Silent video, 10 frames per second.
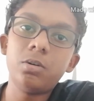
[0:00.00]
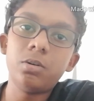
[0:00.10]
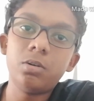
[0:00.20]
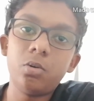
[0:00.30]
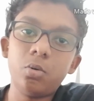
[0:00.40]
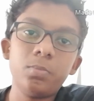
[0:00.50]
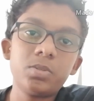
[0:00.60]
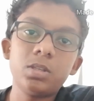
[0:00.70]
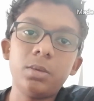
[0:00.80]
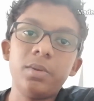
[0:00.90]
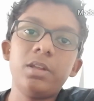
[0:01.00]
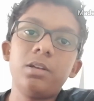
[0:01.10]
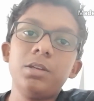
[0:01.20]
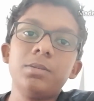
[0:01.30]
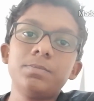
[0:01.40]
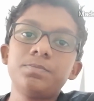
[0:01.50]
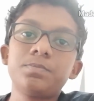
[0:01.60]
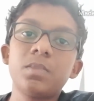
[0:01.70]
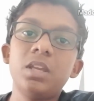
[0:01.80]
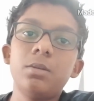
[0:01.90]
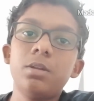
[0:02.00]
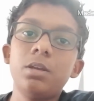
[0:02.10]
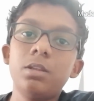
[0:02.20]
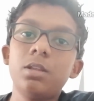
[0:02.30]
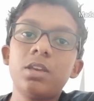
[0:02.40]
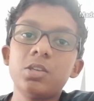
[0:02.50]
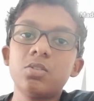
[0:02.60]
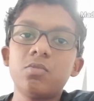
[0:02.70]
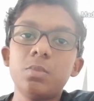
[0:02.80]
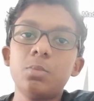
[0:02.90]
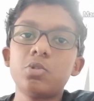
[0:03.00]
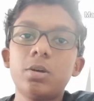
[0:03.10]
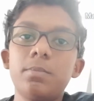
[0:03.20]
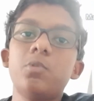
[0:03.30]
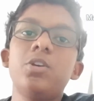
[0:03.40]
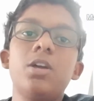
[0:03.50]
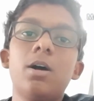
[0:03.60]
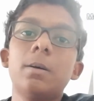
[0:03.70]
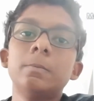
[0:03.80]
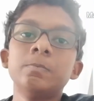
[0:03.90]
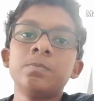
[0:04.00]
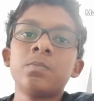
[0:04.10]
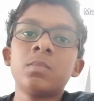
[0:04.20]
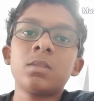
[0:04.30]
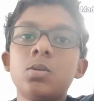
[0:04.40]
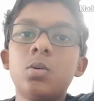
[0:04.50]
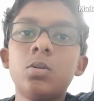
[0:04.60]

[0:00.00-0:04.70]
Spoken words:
droops immediately. in the case of Mimosa pudica. So the